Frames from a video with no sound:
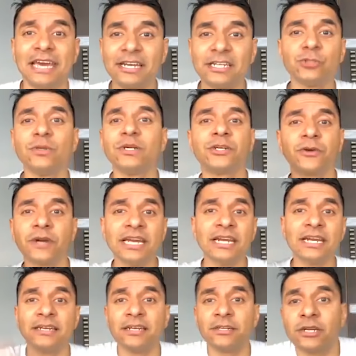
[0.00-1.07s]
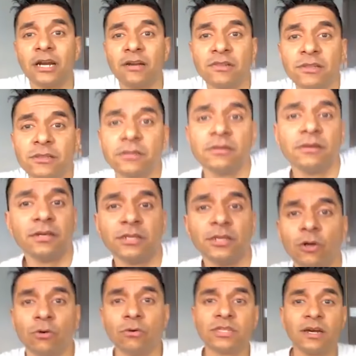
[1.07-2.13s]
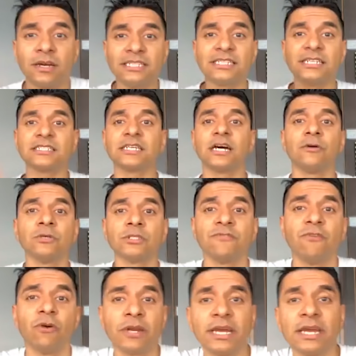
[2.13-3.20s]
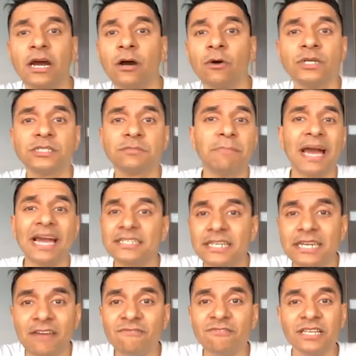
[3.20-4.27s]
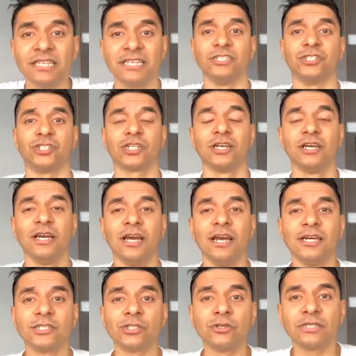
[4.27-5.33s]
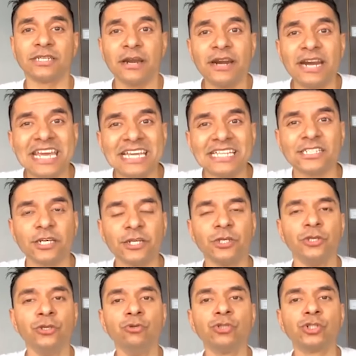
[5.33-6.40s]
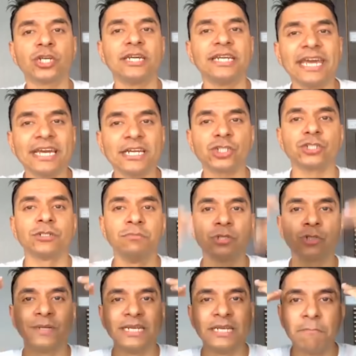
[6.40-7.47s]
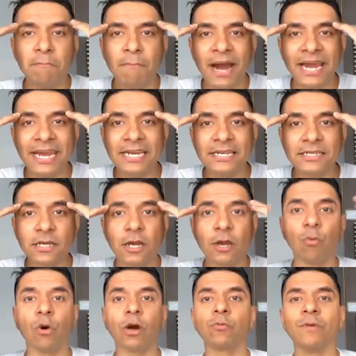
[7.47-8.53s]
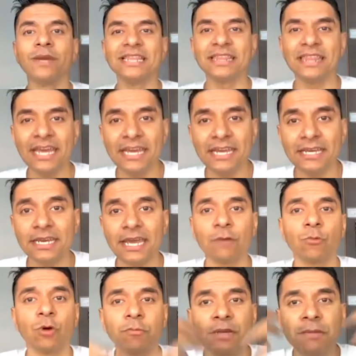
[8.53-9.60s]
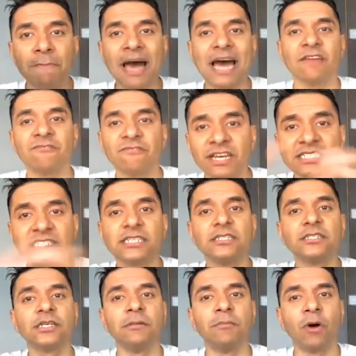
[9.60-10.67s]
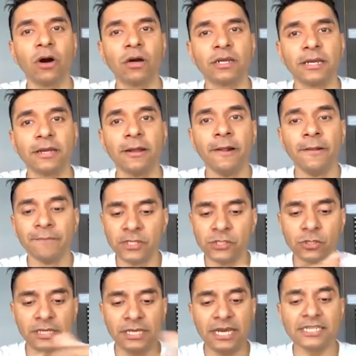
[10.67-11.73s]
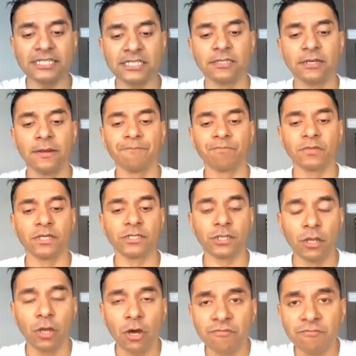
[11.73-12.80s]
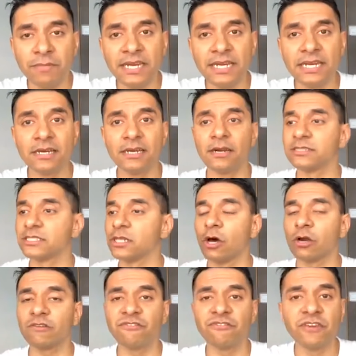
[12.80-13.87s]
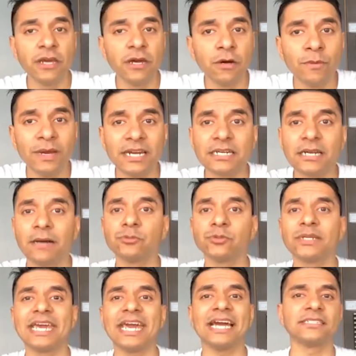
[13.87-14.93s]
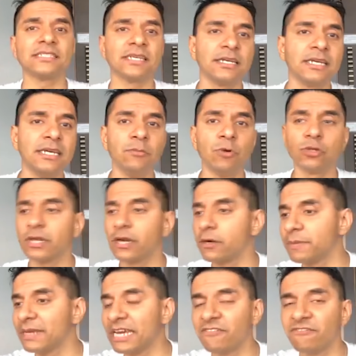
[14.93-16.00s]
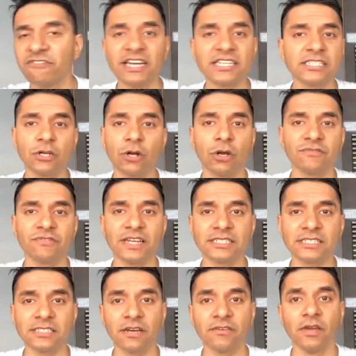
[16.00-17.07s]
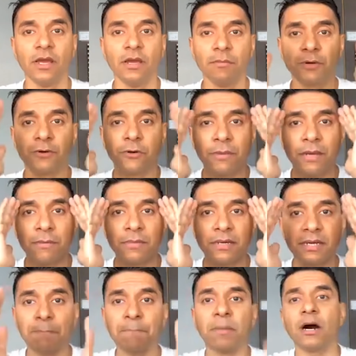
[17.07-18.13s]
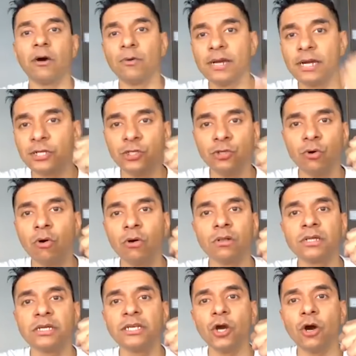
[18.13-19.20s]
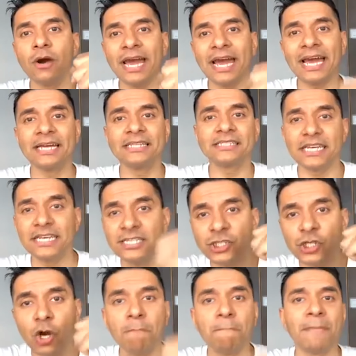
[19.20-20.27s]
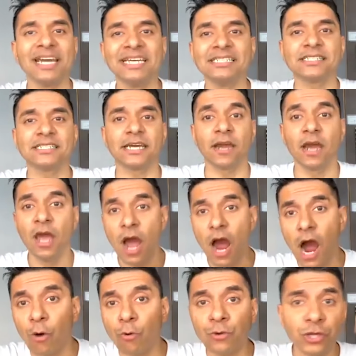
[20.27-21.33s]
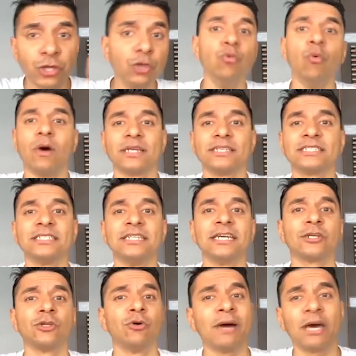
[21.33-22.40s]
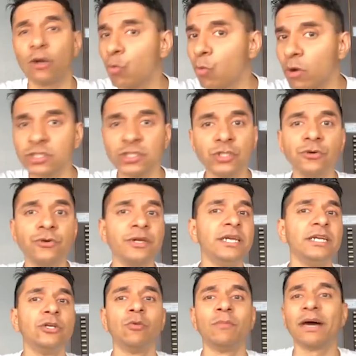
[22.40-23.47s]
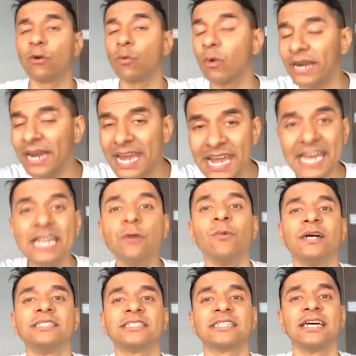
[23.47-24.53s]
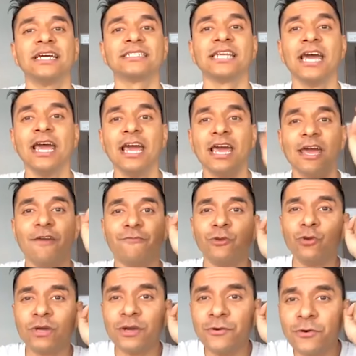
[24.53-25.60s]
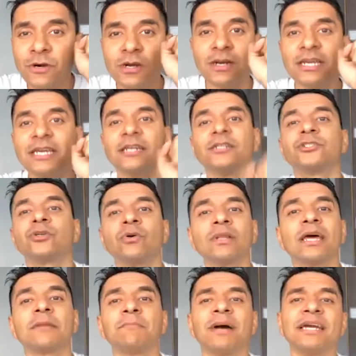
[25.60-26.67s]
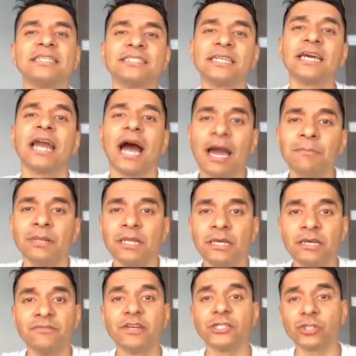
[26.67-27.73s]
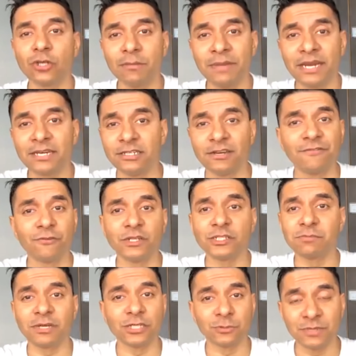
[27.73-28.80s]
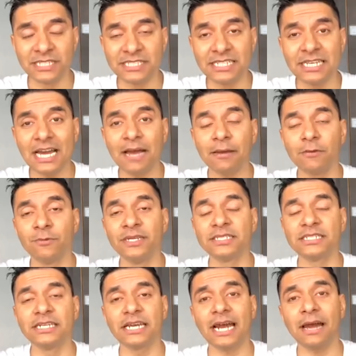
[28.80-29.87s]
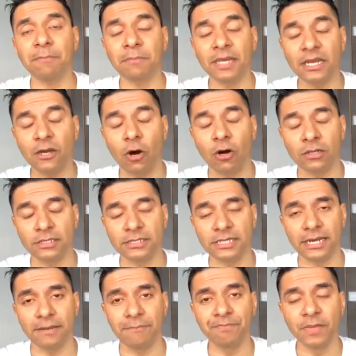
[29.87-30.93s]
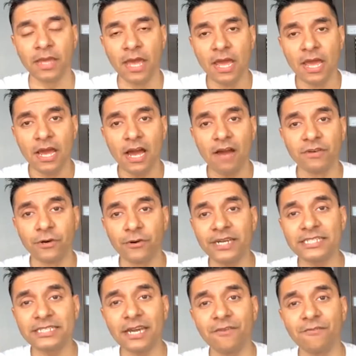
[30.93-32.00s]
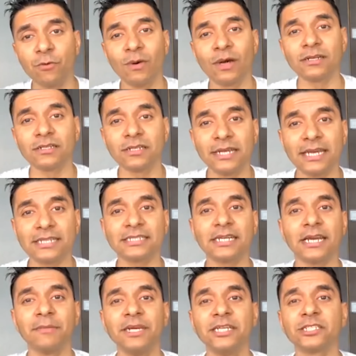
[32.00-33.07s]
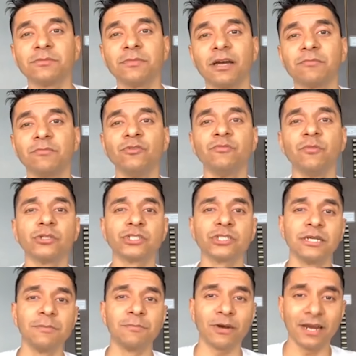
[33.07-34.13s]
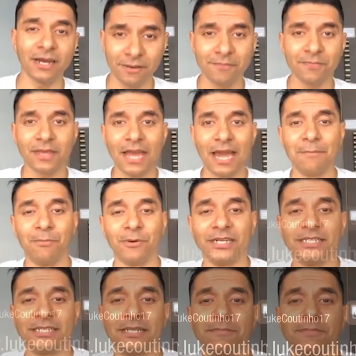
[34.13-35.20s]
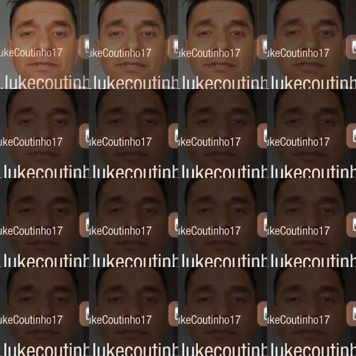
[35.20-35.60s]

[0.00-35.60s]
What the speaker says: get into a train and they travel, 36 hours or 48 hours back to their village. So there is a huge connection between the mind, what we think, and what we manifest into the body. So yes, there's a lot of media, there's a lot of fear when it comes with cancer and chemotherapy and effects and all of that stuff. But remember, that power that you hold in your hands is your mindset. How you want to see it, no matter what you read, no matter what anyone says, if you can really control that mindset, I believe it's going to make a difference, because we see it happening all the time. Have a great day, everyone. Until next time, eat smart, move more, sleep right, and breathe deep.